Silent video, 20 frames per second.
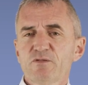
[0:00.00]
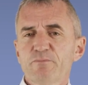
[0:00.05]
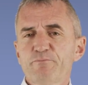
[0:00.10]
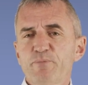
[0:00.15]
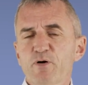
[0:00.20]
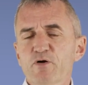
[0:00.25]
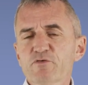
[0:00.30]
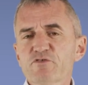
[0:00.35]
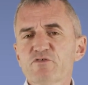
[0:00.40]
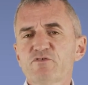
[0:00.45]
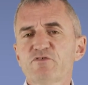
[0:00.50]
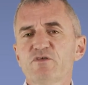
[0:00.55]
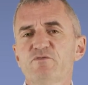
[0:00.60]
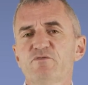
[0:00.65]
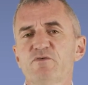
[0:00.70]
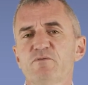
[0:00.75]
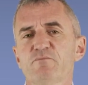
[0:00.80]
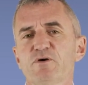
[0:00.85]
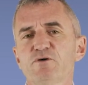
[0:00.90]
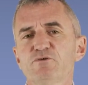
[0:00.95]
The
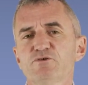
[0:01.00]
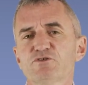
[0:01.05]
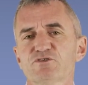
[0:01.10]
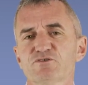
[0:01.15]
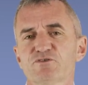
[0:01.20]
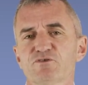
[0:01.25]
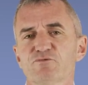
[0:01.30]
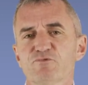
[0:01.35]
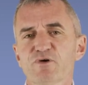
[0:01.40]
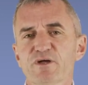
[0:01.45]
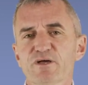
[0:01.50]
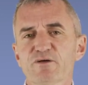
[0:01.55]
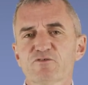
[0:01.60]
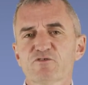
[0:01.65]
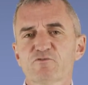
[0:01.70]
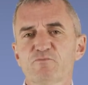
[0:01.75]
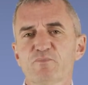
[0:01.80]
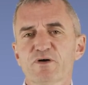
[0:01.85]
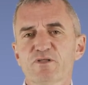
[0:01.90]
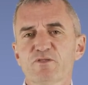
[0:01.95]
positive emotion
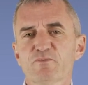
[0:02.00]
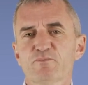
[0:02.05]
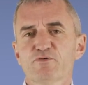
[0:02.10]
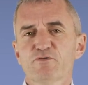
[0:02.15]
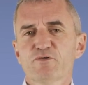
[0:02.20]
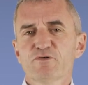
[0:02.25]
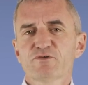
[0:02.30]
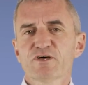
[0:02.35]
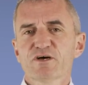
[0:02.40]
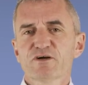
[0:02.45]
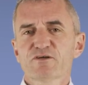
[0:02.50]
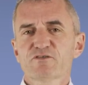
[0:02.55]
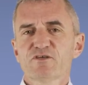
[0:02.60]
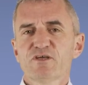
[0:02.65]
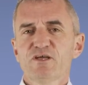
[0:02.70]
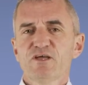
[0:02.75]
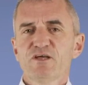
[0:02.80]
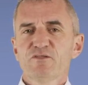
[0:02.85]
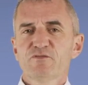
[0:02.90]
aroused by the product,